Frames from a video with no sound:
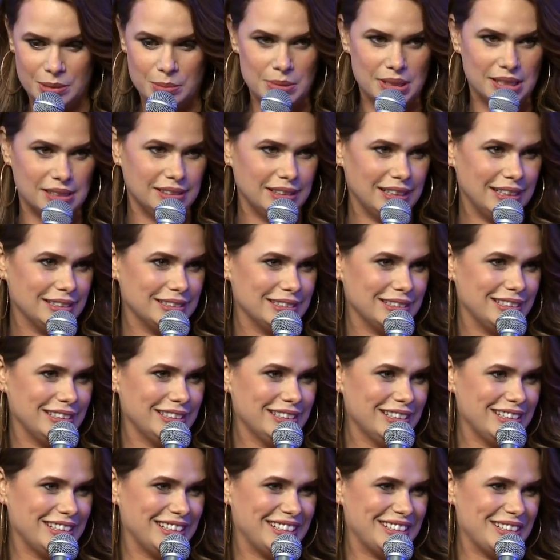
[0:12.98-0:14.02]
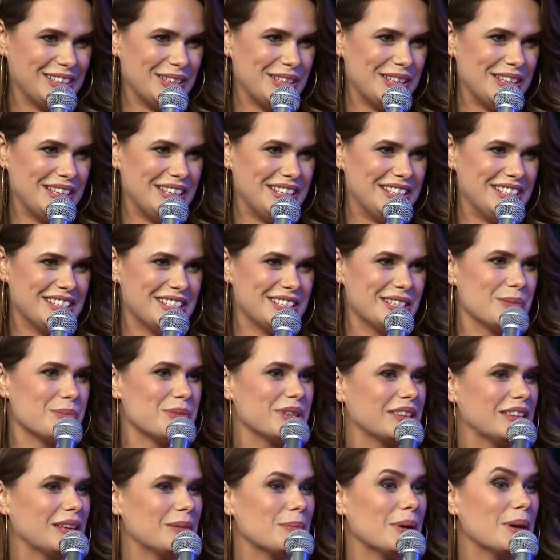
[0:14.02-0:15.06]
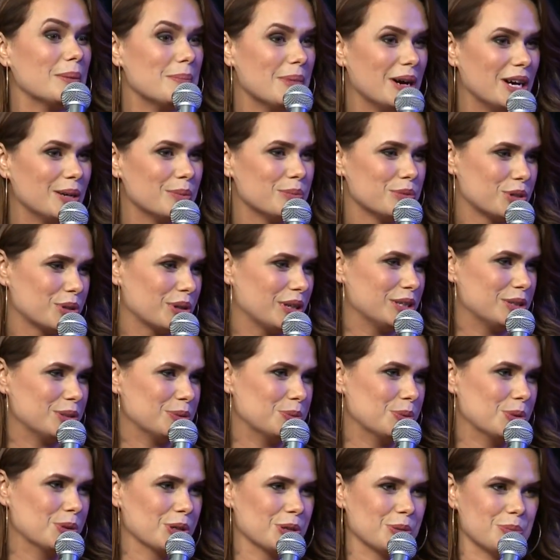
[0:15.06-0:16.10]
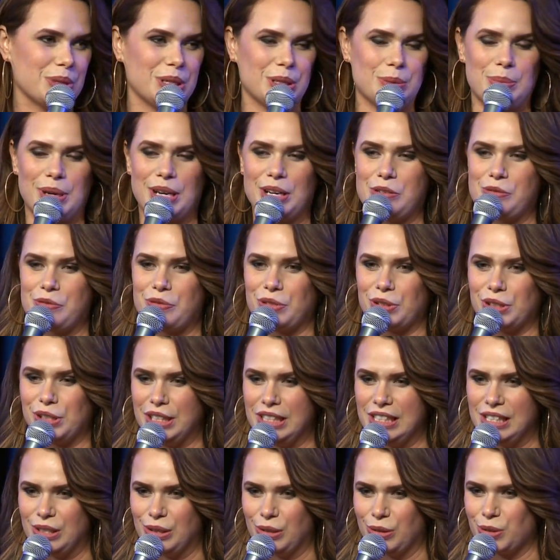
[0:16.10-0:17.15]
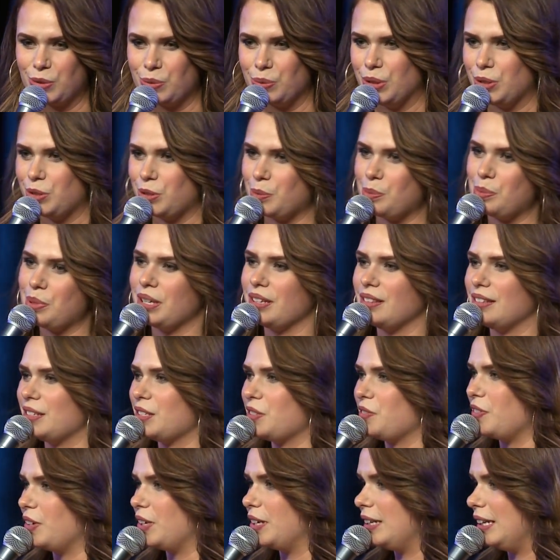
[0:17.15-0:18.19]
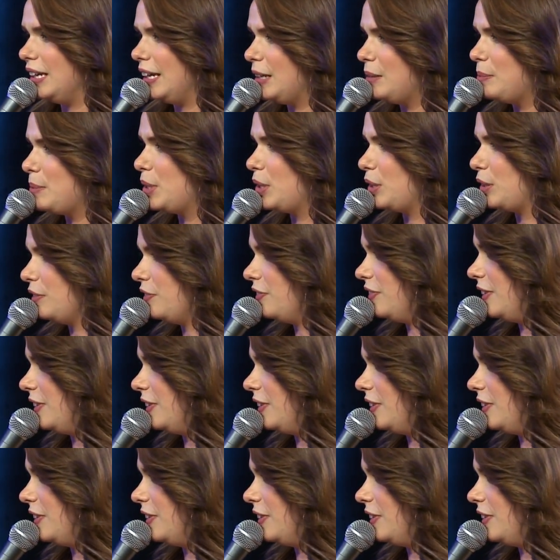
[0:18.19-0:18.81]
to me lately, and it's something that my mom tried to warn me about for years. We used to play this fun game in our